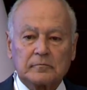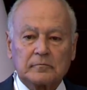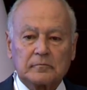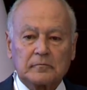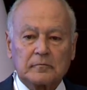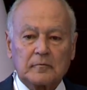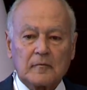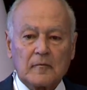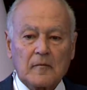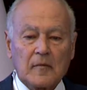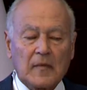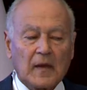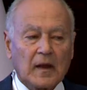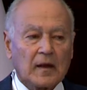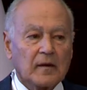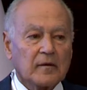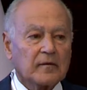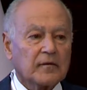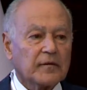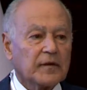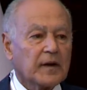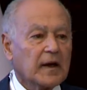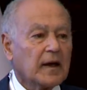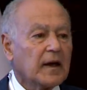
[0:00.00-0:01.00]
and Turkey
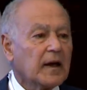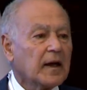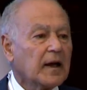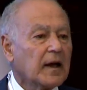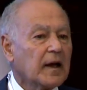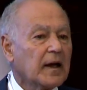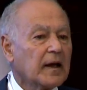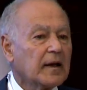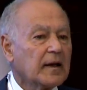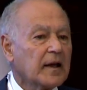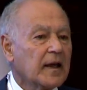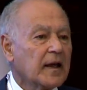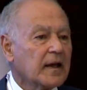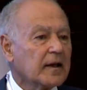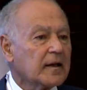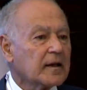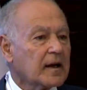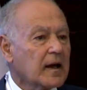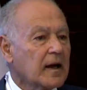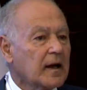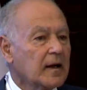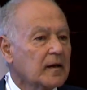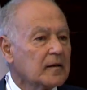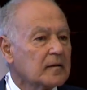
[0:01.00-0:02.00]
is using that as
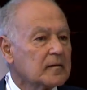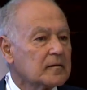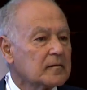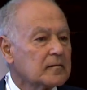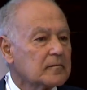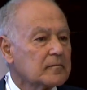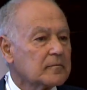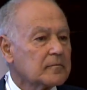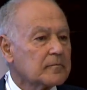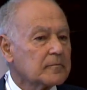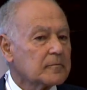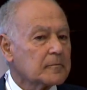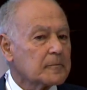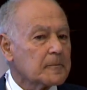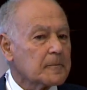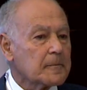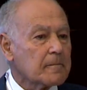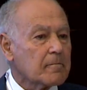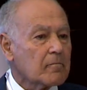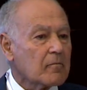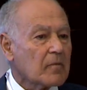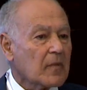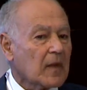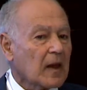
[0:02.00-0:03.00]
an element
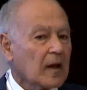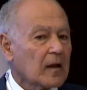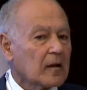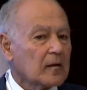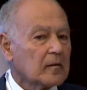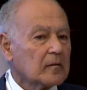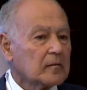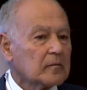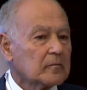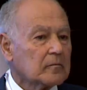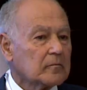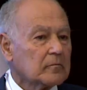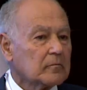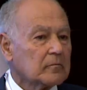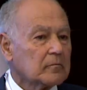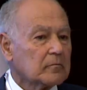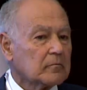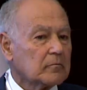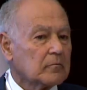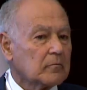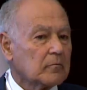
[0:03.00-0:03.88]
for their negotiation.